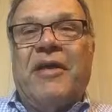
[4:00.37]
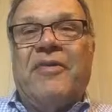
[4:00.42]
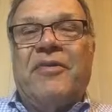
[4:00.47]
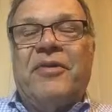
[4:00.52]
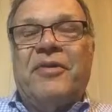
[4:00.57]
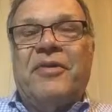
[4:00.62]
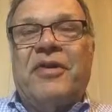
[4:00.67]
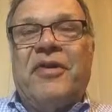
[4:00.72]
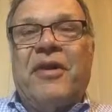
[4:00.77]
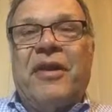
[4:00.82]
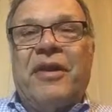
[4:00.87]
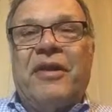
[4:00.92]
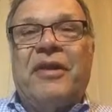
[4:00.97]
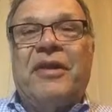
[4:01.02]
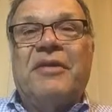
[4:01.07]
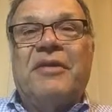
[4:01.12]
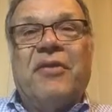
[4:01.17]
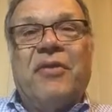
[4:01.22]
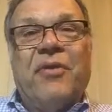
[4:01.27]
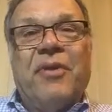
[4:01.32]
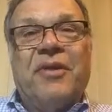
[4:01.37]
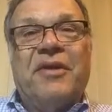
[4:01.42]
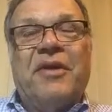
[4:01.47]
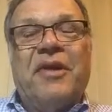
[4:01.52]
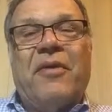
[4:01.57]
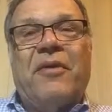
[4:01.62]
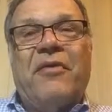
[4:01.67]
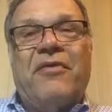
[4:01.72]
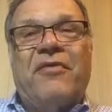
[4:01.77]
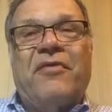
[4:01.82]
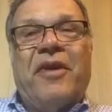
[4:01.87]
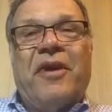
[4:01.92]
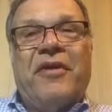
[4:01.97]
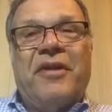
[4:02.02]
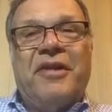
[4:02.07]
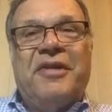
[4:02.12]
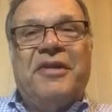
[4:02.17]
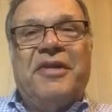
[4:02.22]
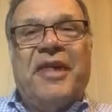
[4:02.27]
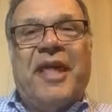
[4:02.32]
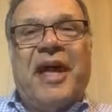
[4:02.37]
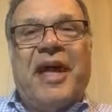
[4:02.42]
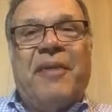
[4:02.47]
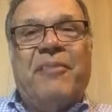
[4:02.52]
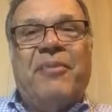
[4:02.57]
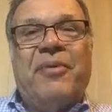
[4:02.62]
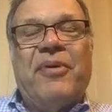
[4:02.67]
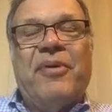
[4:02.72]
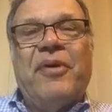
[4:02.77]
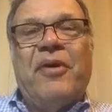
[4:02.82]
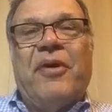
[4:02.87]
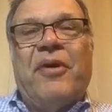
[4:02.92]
Governor's Island is also a ferry stop